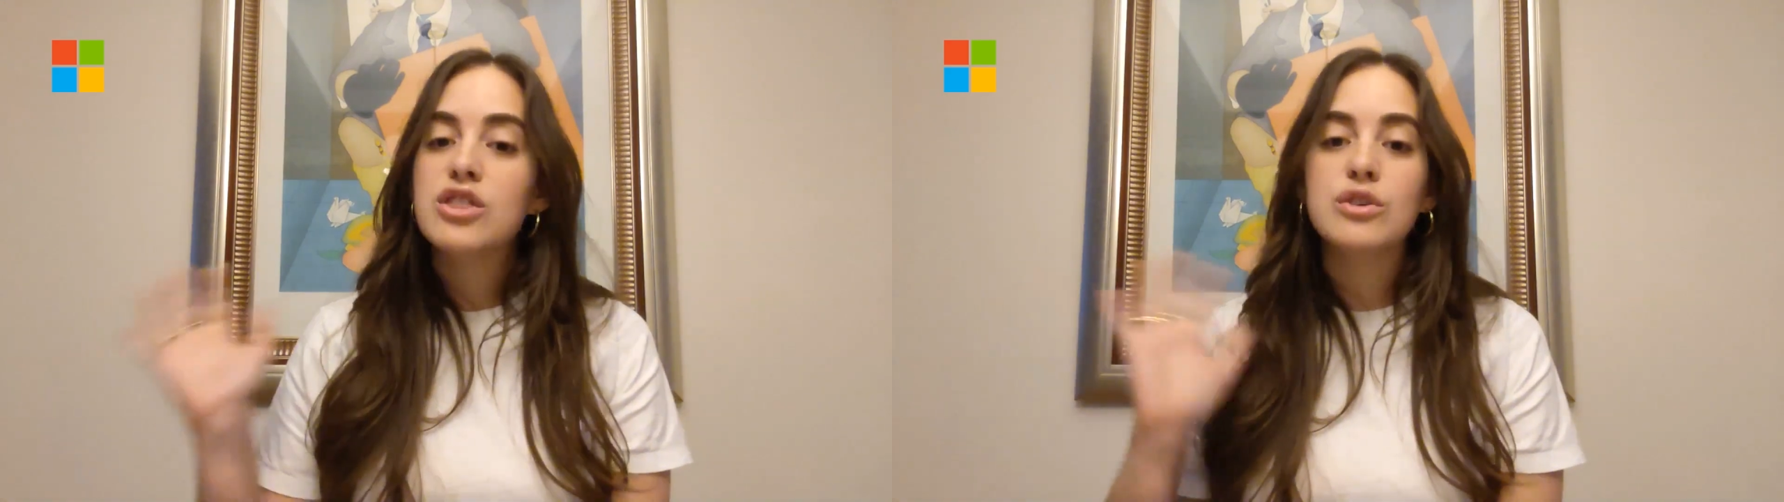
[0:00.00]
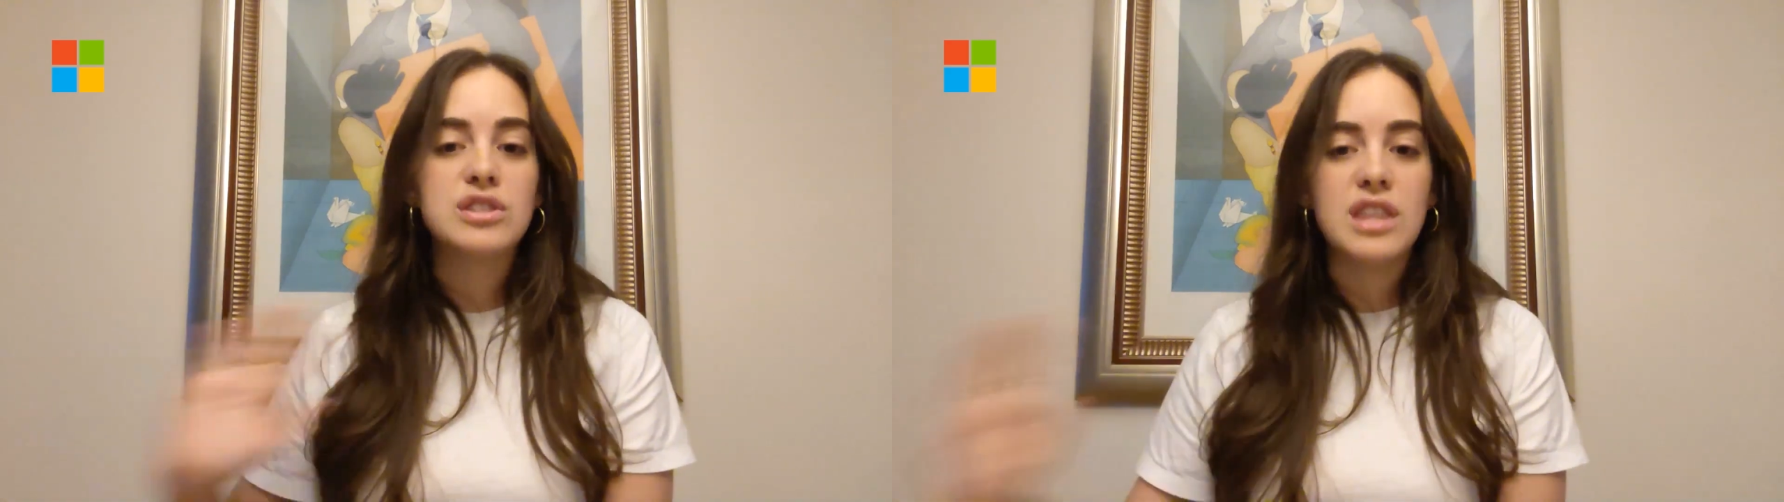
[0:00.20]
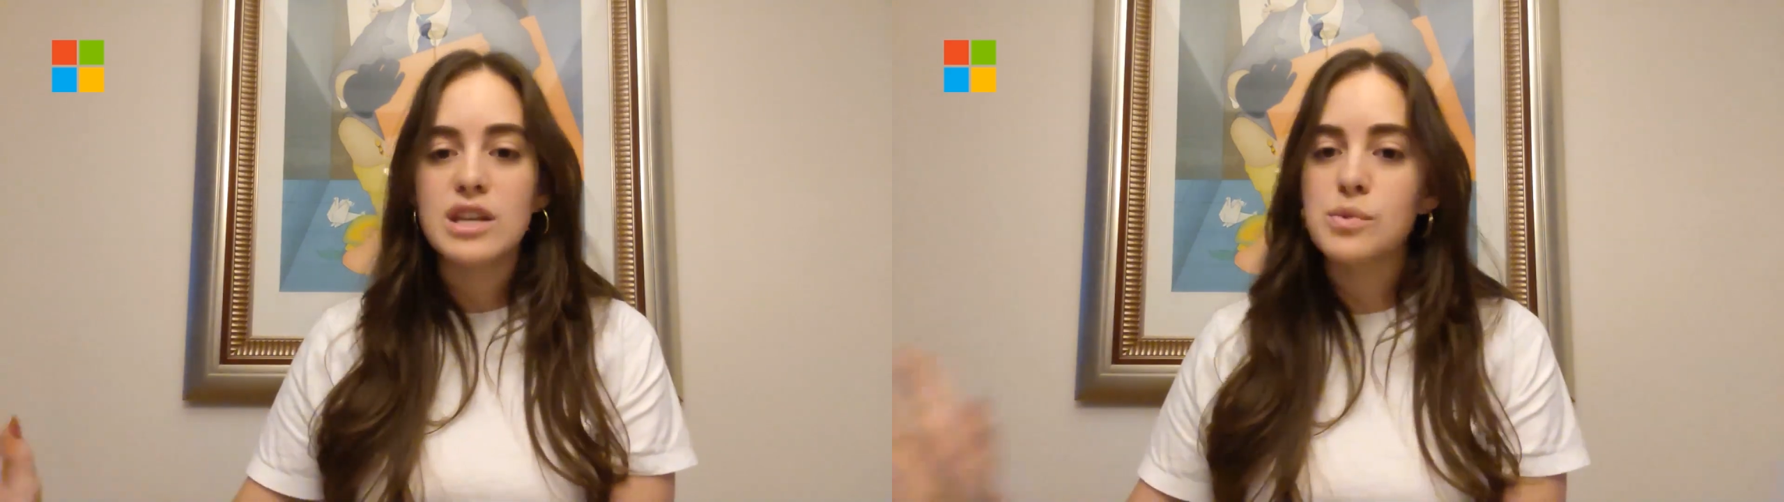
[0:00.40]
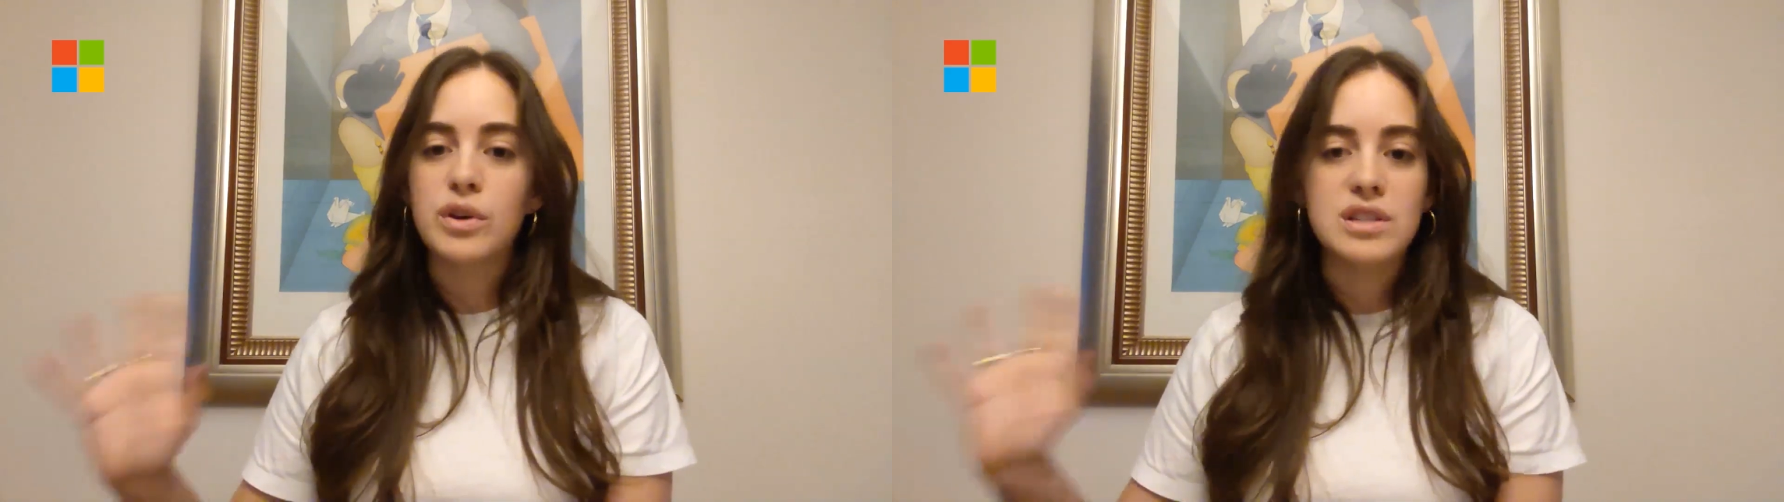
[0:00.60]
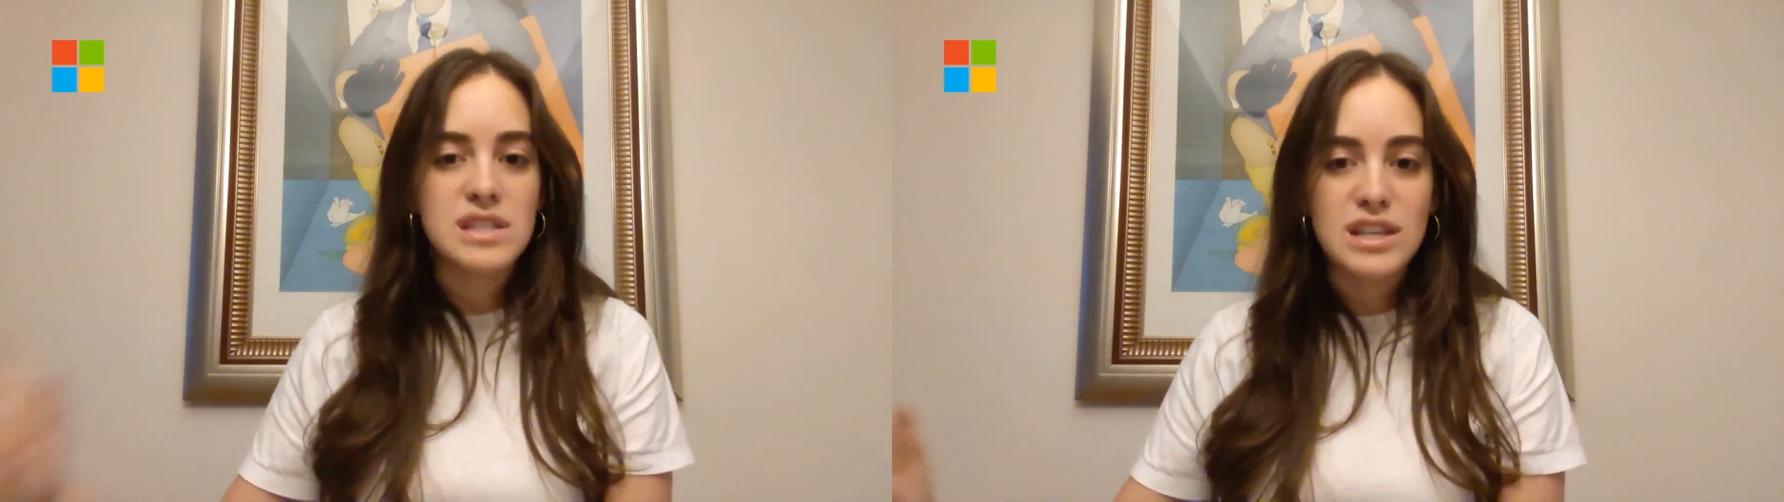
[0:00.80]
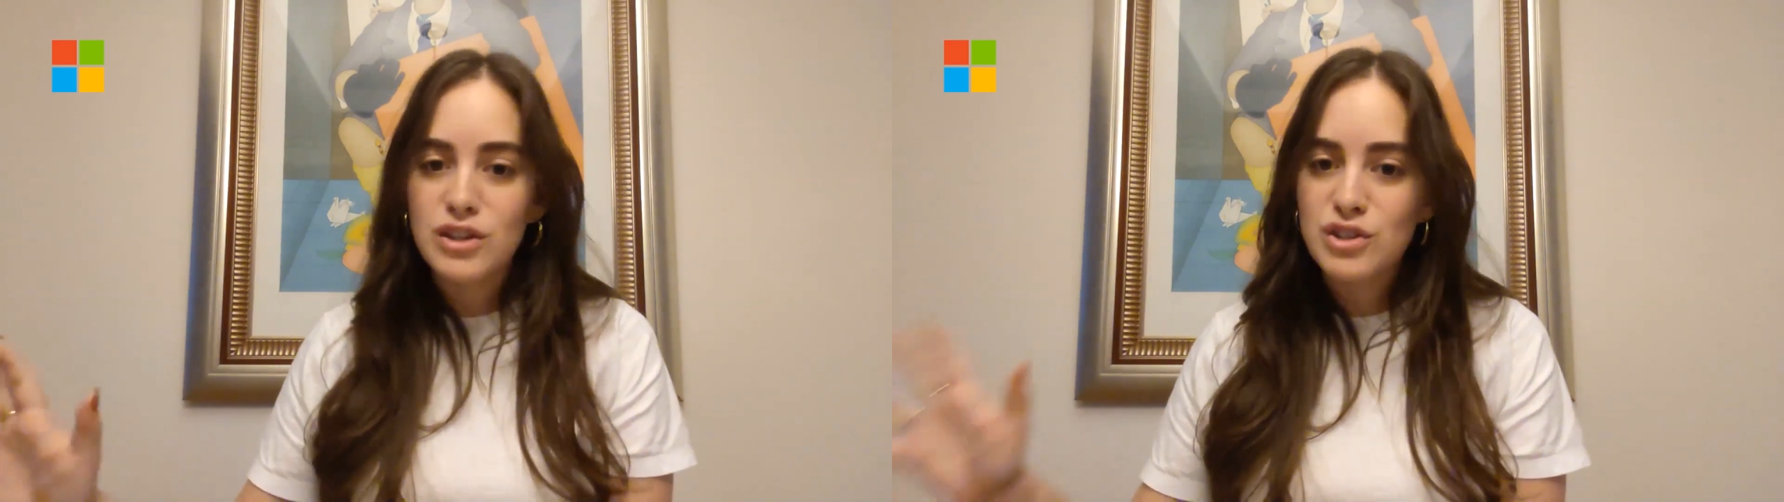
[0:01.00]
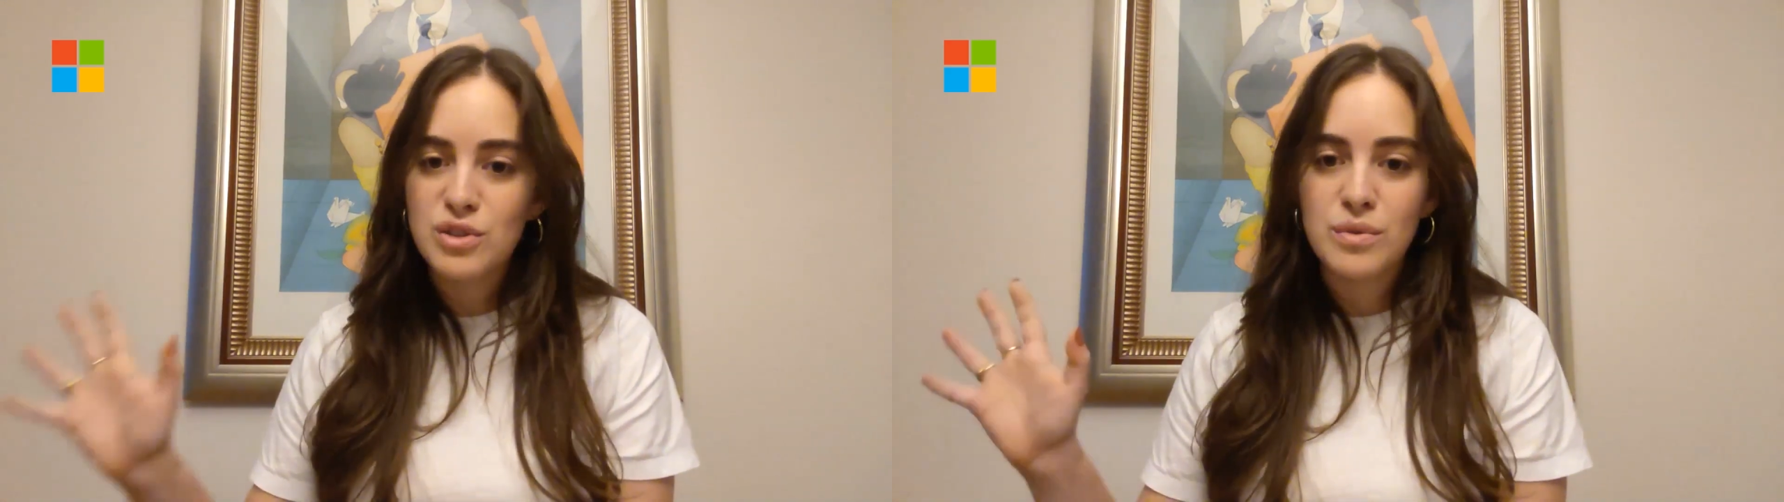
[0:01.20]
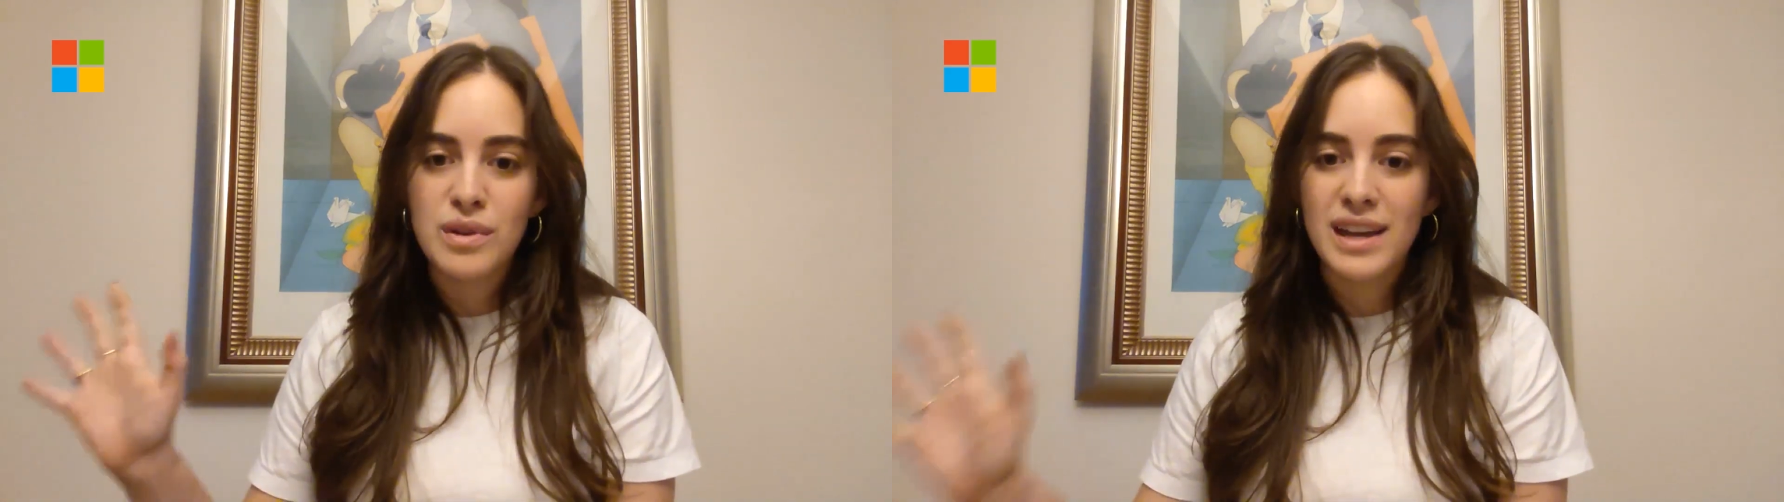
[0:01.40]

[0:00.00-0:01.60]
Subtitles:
Those things will continue to